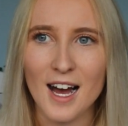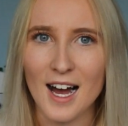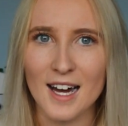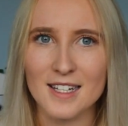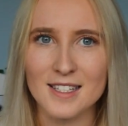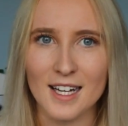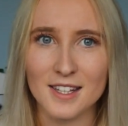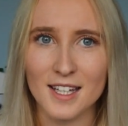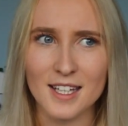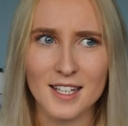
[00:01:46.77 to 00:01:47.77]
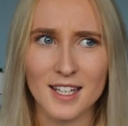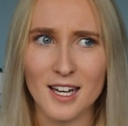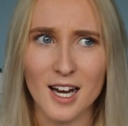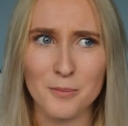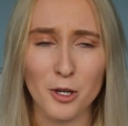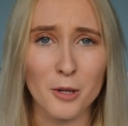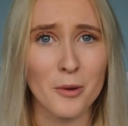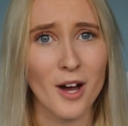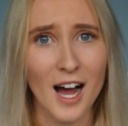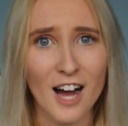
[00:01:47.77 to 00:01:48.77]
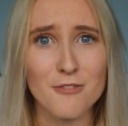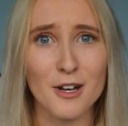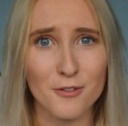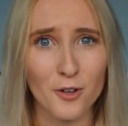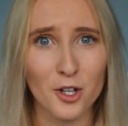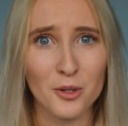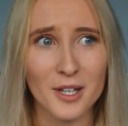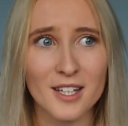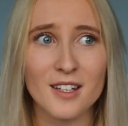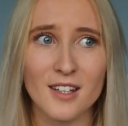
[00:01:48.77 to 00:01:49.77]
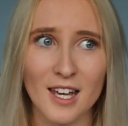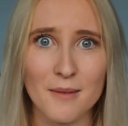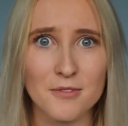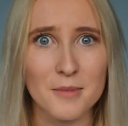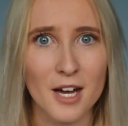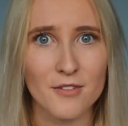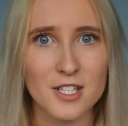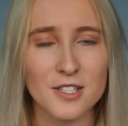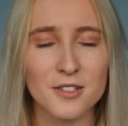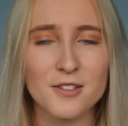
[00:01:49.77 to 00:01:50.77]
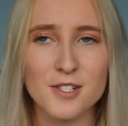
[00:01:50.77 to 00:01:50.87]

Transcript: and I think probably about half my following came from that video.